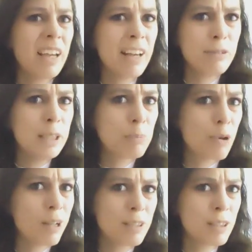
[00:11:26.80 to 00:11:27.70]
heavily
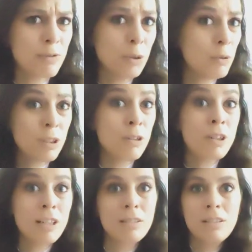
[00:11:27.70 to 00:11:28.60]
processed foods.
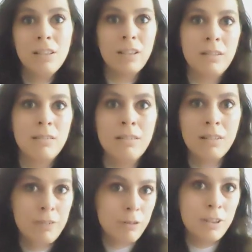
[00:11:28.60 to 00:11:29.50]
You're not going to see that
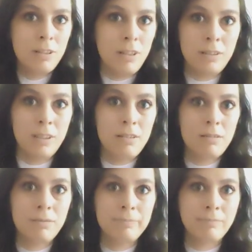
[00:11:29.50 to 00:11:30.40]
on aphrodisiac
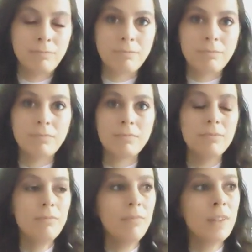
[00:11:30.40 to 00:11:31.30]
list.
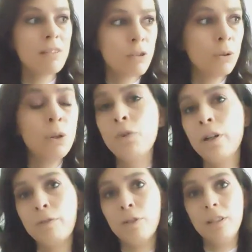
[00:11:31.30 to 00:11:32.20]
So go
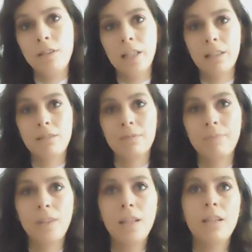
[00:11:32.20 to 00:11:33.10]
for aphrodisiacs.
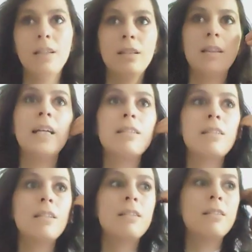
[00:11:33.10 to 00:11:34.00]

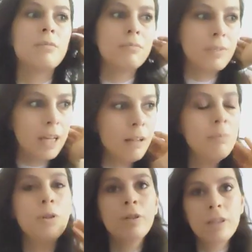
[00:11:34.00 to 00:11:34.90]
That's going to
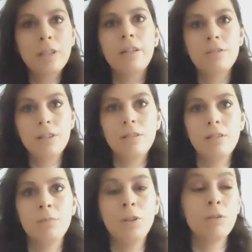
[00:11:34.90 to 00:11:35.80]
help your entire
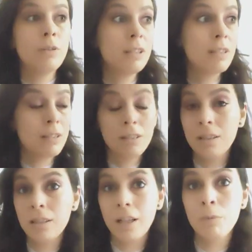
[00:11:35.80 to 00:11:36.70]
system. You know, it's
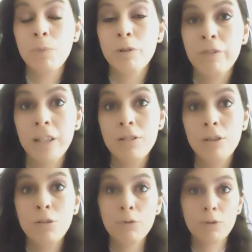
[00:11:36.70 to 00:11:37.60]
going to help
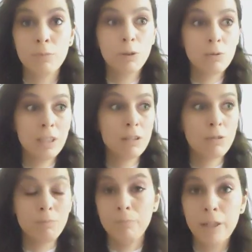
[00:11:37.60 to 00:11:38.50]
prevent you from
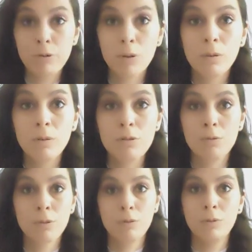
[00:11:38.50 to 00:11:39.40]
losing
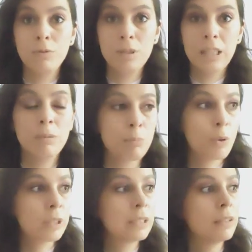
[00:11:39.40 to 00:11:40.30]
minerals or losing
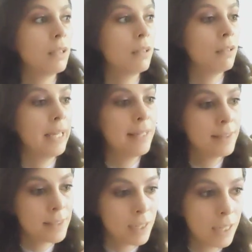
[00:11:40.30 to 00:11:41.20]
important
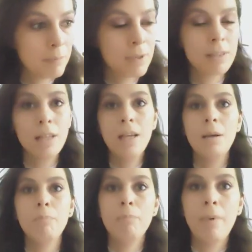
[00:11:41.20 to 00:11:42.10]
enzymes,
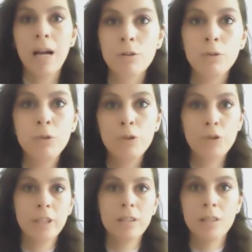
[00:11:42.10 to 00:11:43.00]

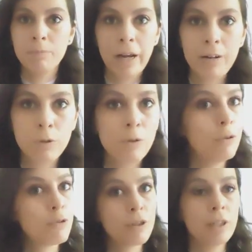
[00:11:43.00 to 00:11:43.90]
macronutrients,
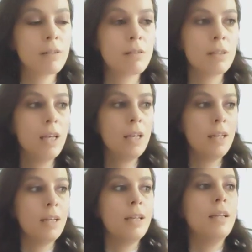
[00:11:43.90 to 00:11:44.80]
micronutrients.
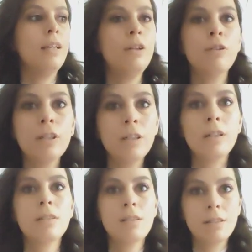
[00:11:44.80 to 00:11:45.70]
You're
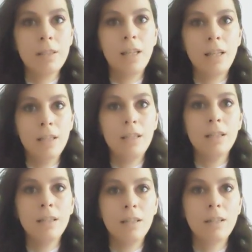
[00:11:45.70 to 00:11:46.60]
gonna
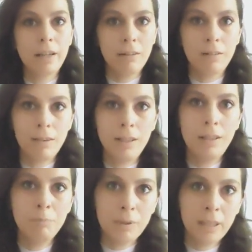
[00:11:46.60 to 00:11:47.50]
stay in a
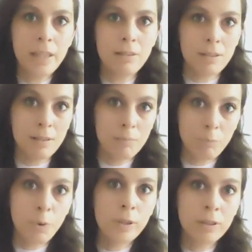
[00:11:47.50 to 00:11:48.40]
healthy place. It's
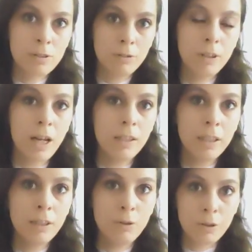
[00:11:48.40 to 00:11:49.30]
important to not
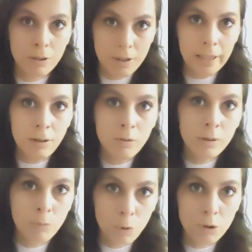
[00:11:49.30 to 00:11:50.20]
let your
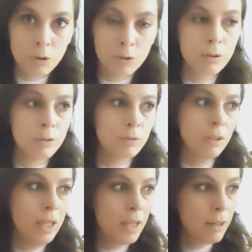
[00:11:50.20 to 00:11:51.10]

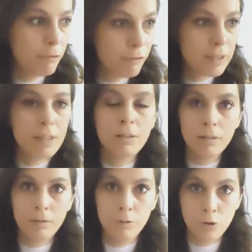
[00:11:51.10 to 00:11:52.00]
psycho-emotional,
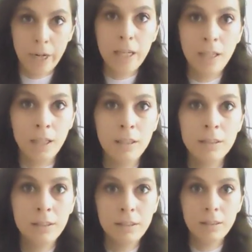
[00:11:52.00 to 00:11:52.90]
physical
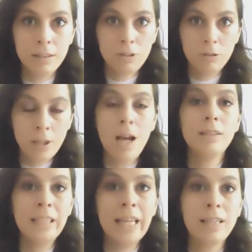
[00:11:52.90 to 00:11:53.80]
draining, to
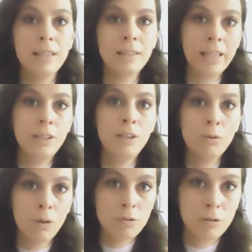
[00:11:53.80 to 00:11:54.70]
not let it get
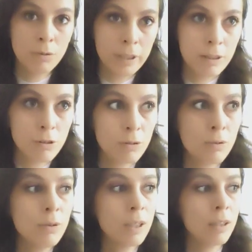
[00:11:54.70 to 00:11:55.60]
you also
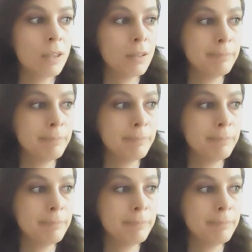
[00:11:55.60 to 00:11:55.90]
into